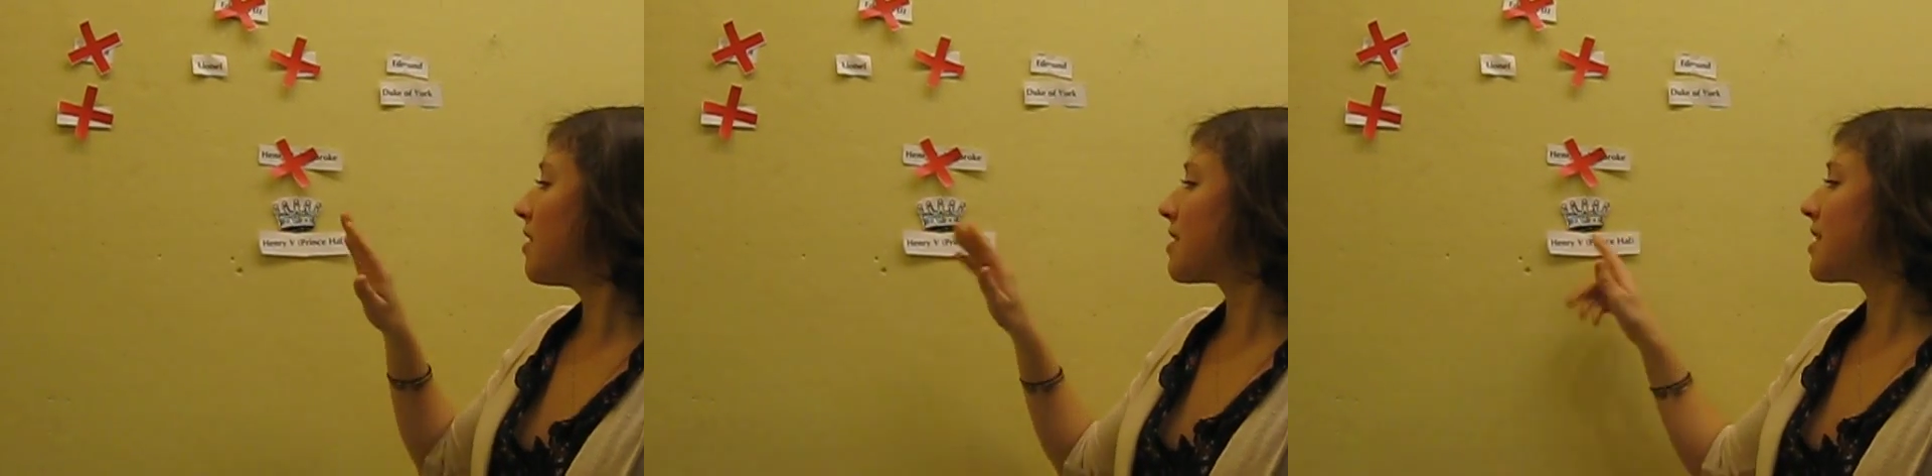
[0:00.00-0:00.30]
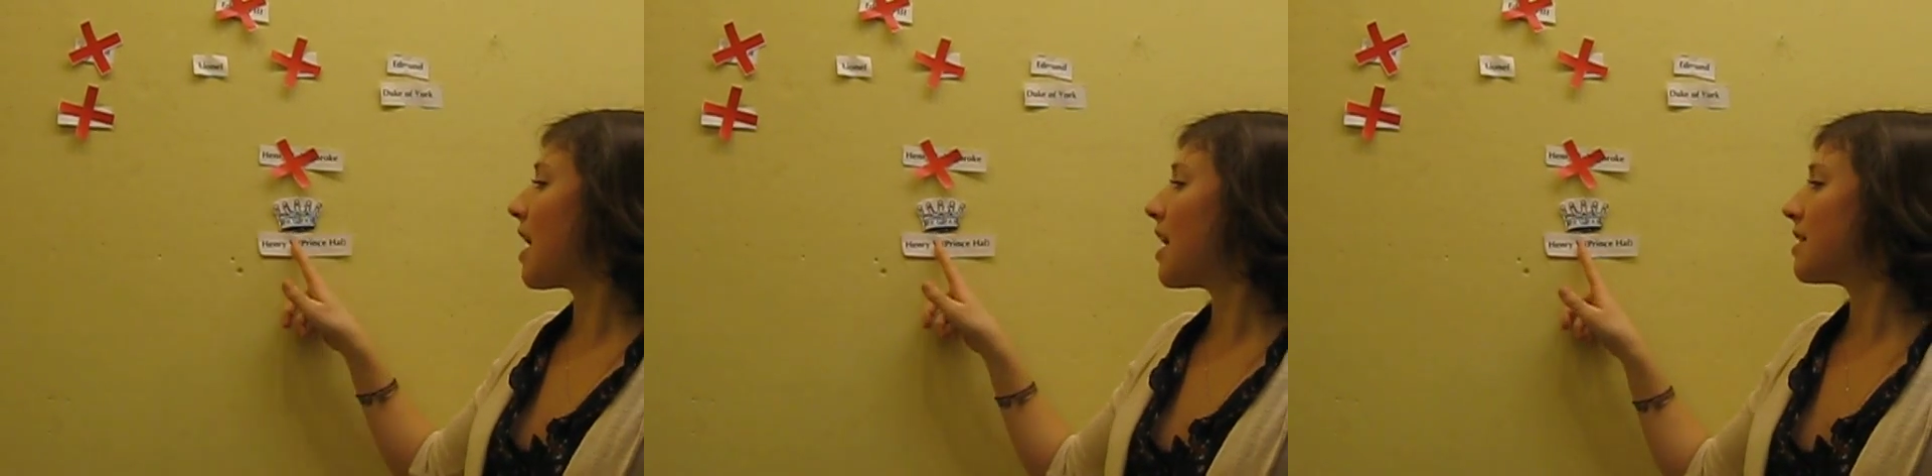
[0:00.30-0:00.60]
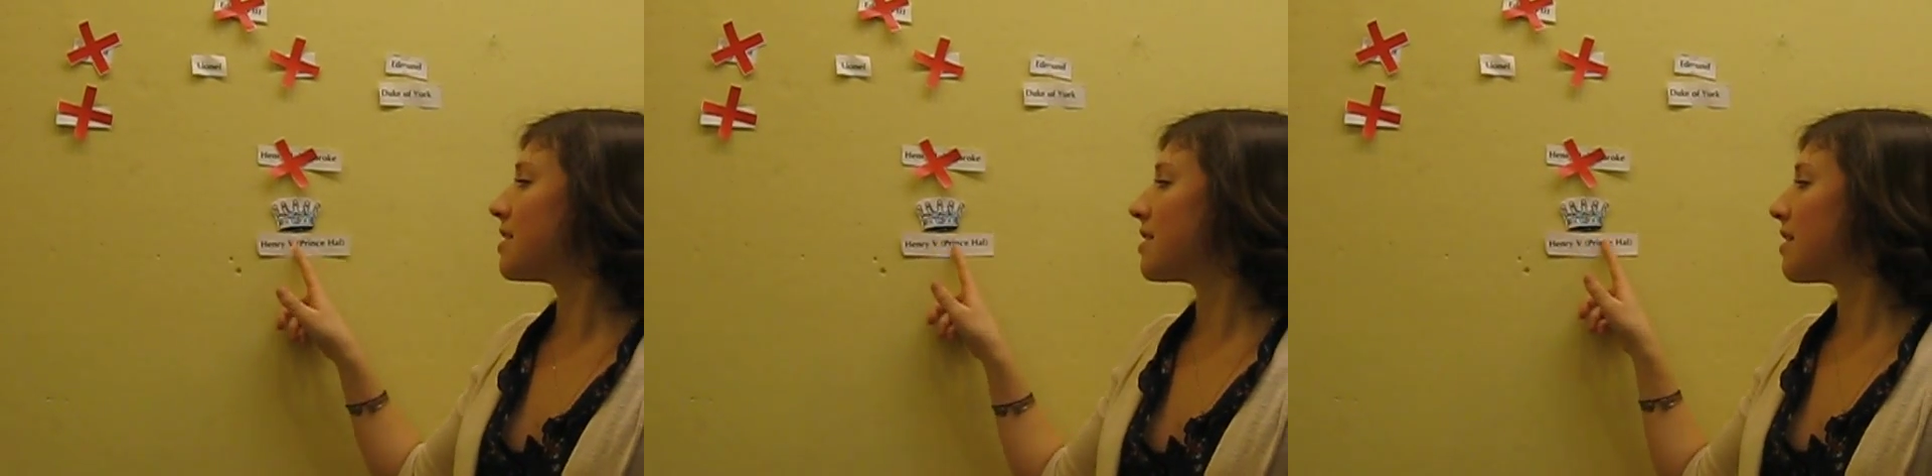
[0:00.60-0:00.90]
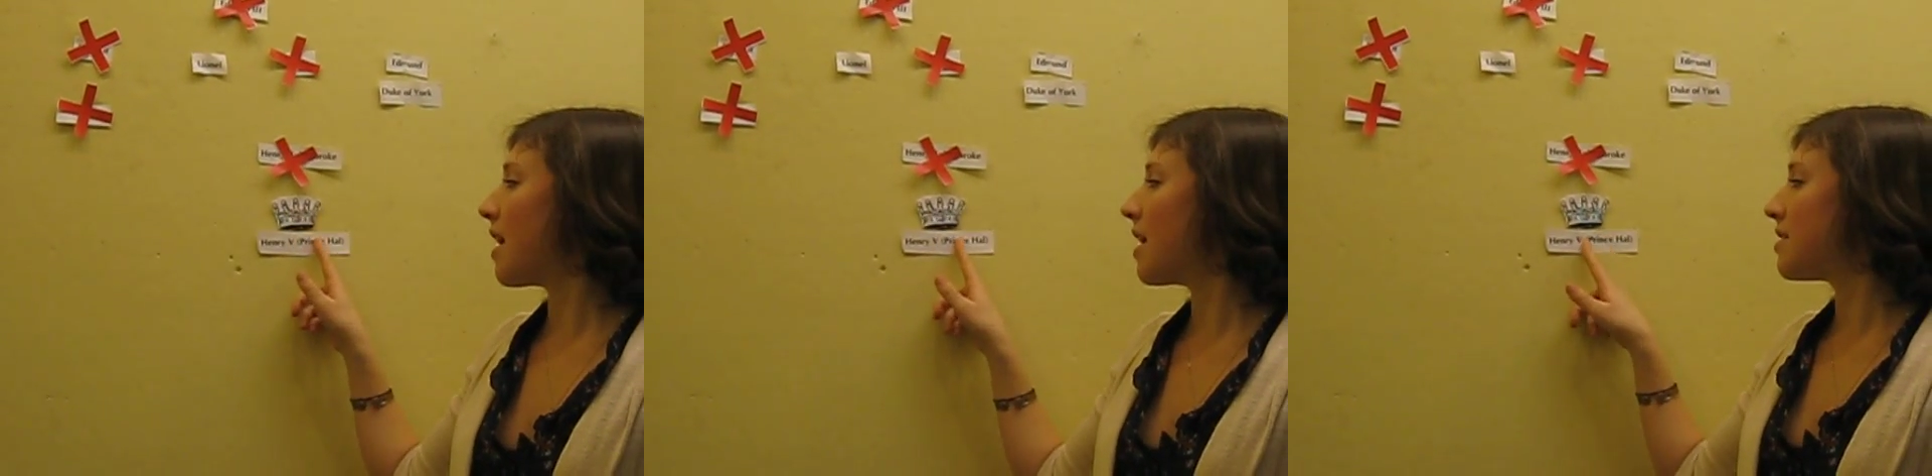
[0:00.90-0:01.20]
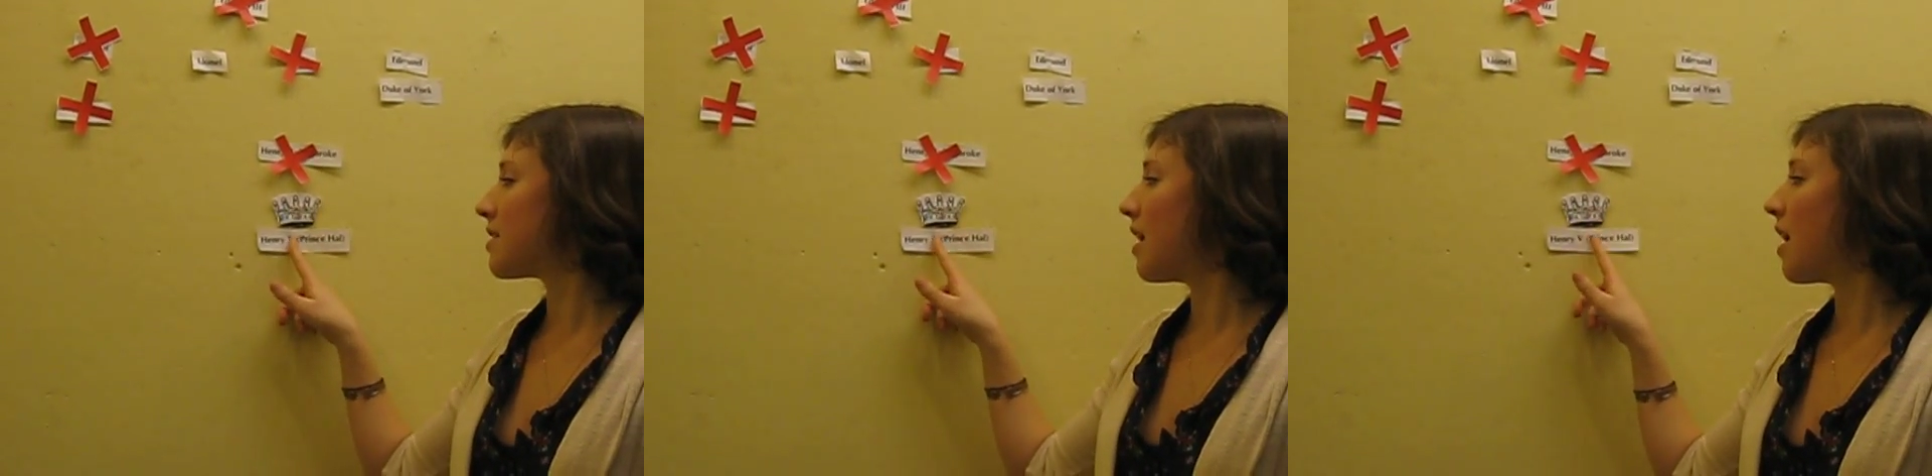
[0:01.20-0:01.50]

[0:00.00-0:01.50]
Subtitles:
decides that